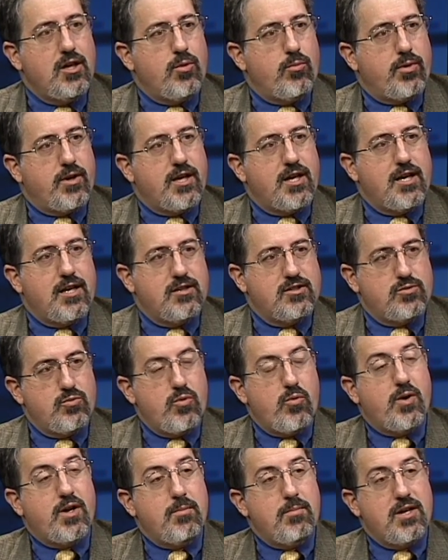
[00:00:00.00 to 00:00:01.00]
But again, it's,
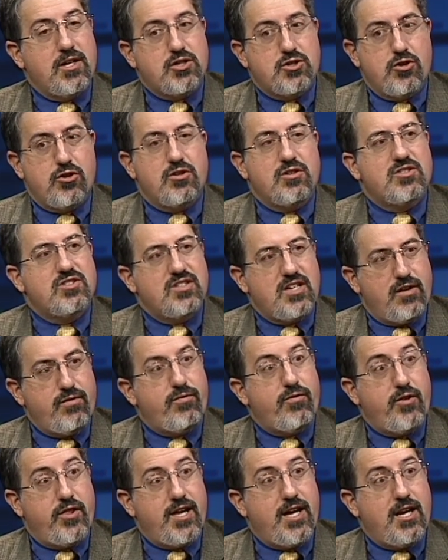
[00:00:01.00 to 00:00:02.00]
we want to make sure they're safe
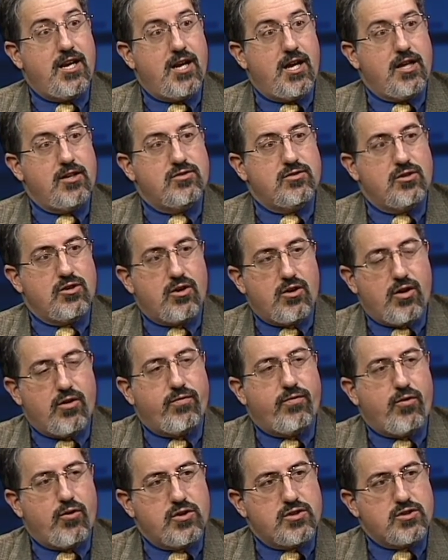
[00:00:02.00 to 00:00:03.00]
for that night. So our
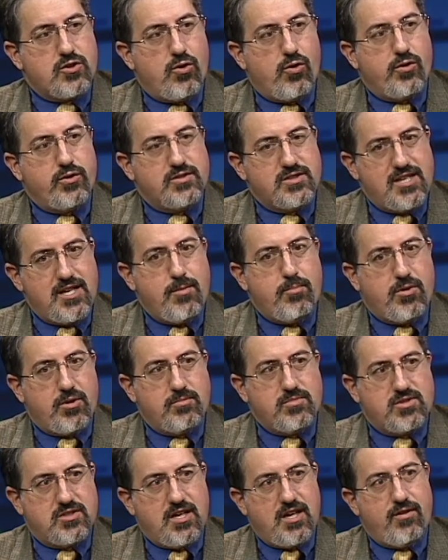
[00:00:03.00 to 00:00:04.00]
first goal is keep
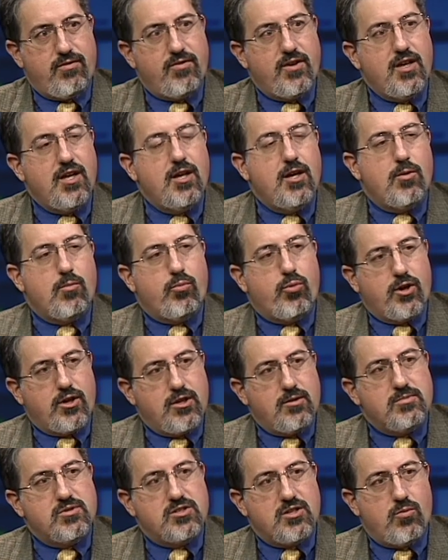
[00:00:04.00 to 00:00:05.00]
them safe, bring
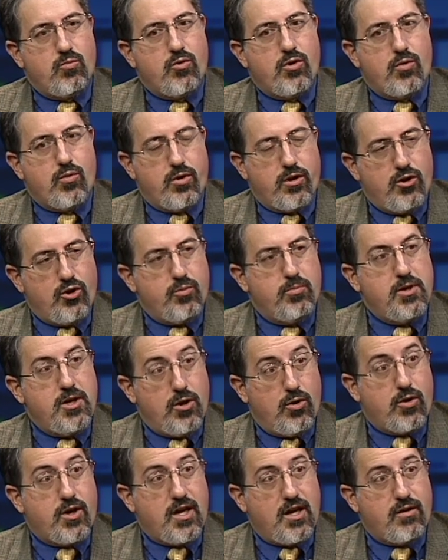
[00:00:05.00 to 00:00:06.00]
them somewhere where they'll
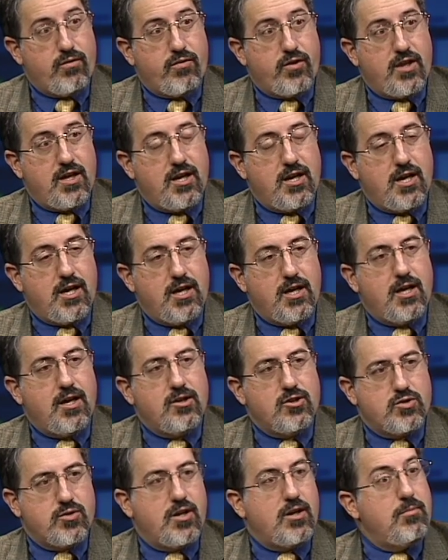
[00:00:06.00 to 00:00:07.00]
be okay for that night,
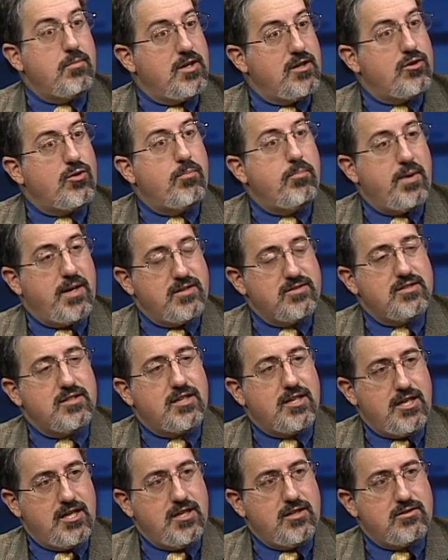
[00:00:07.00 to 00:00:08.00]
and try to meet their
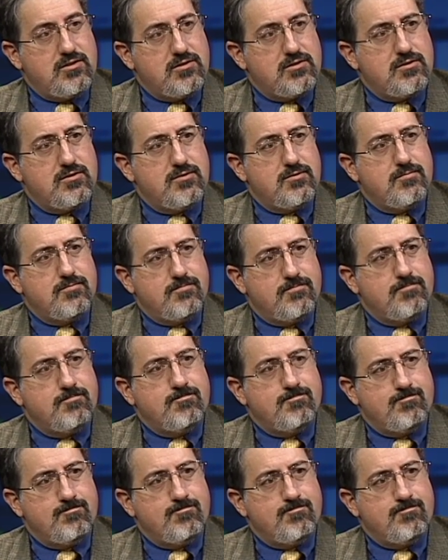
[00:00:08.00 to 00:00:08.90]
basic needs. Mm -hmm.